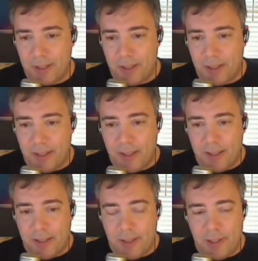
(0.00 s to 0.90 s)
No.
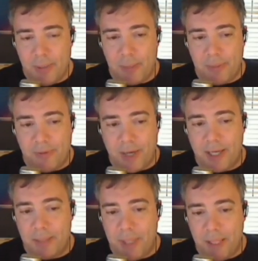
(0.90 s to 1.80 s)
This is about
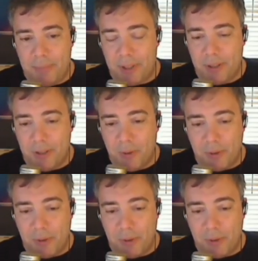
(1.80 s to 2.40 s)
providing people